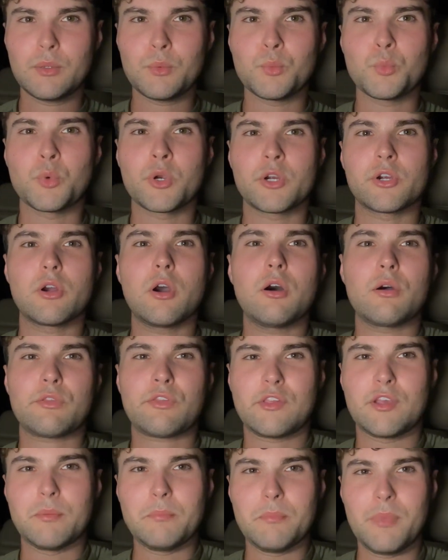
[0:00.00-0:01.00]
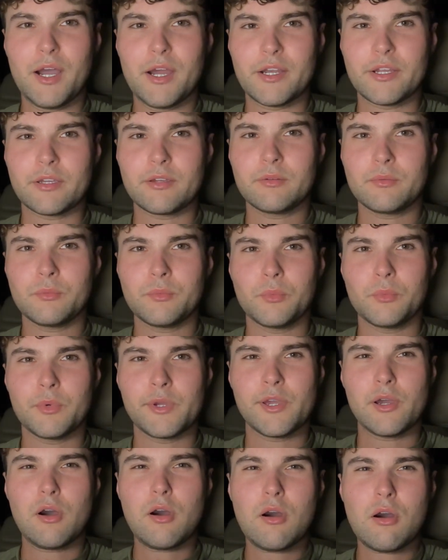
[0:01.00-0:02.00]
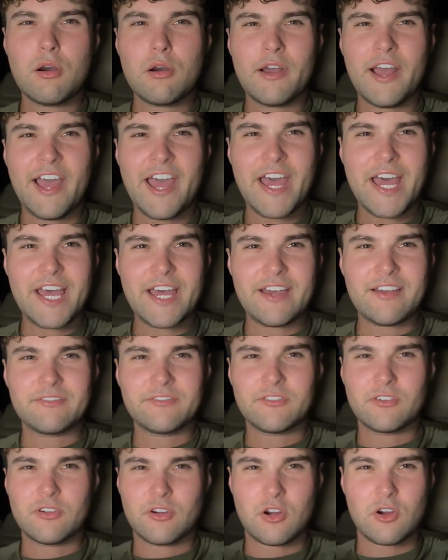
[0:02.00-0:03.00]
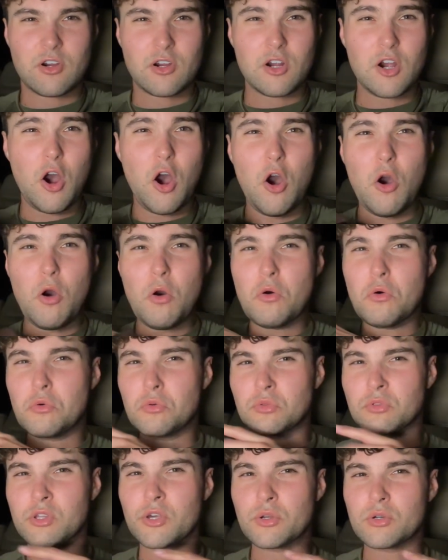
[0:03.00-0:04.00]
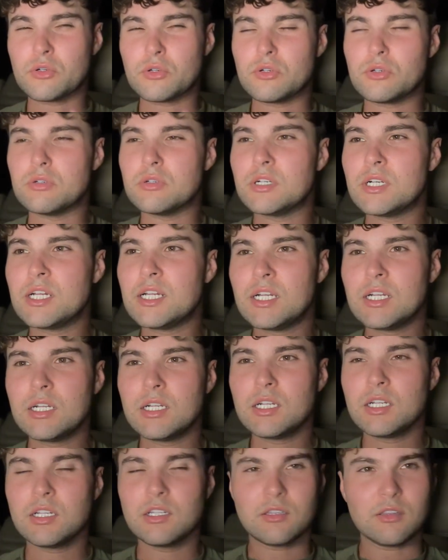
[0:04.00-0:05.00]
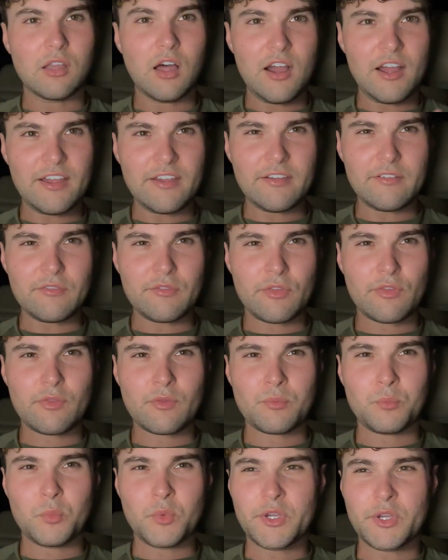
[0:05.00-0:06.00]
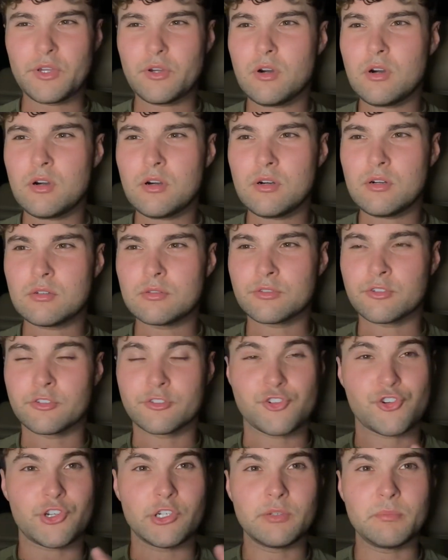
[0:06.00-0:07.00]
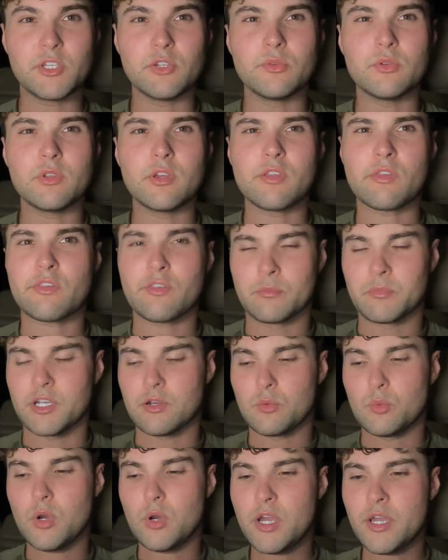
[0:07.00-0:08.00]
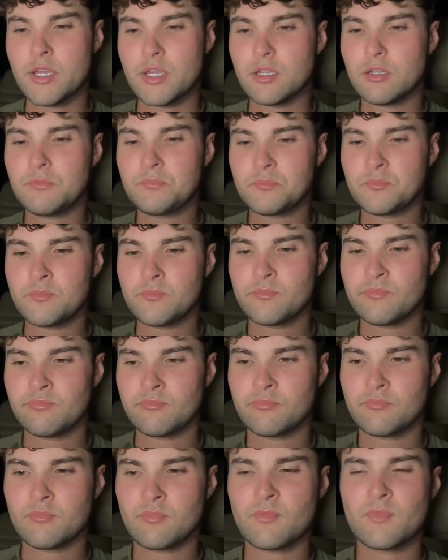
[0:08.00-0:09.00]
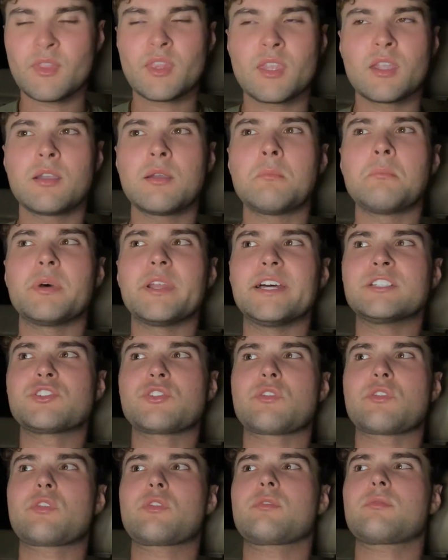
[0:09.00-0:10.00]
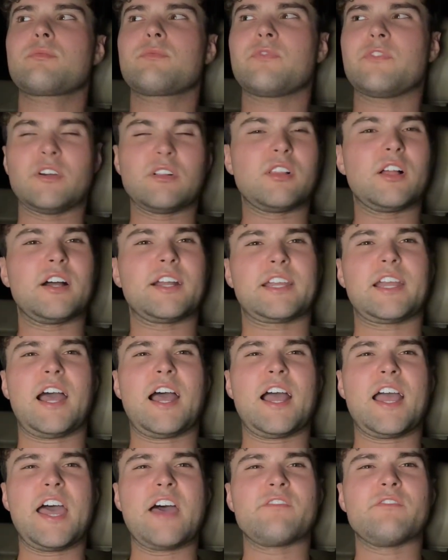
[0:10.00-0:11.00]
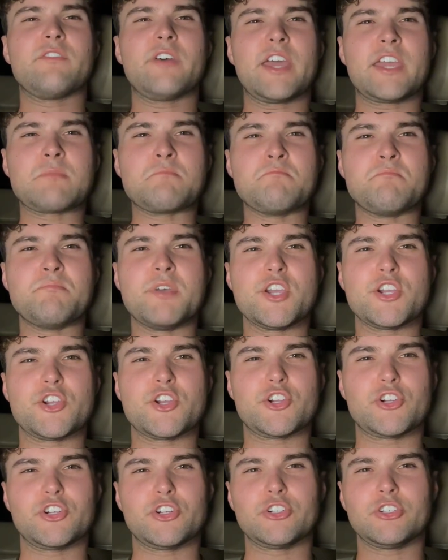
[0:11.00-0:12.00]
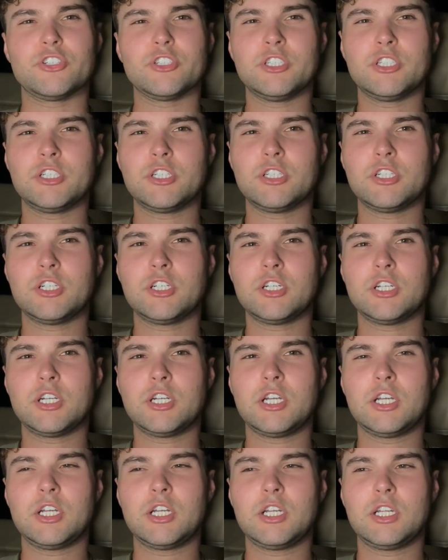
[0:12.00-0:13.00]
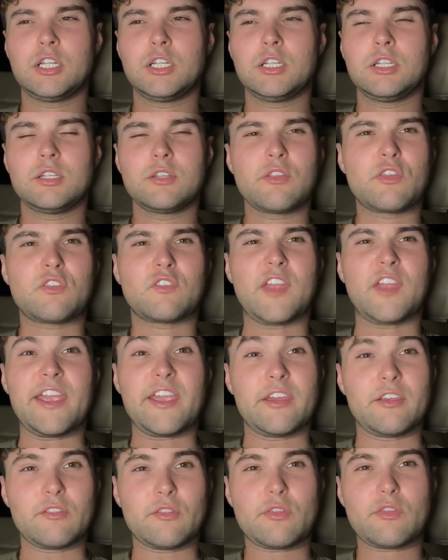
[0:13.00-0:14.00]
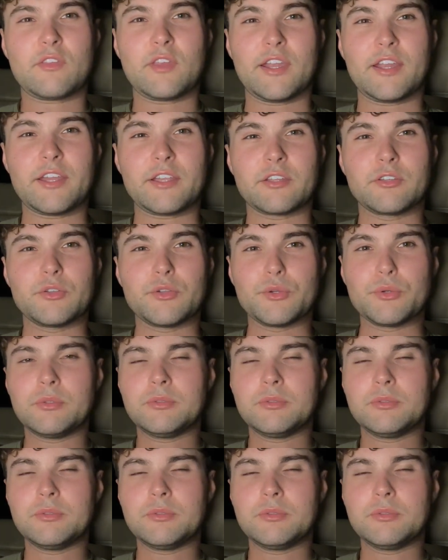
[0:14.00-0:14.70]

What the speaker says: We're all somebody. We all have our own little lives. We all contribute in some kind of way. But I just feel like I have a bigger stance that I can do.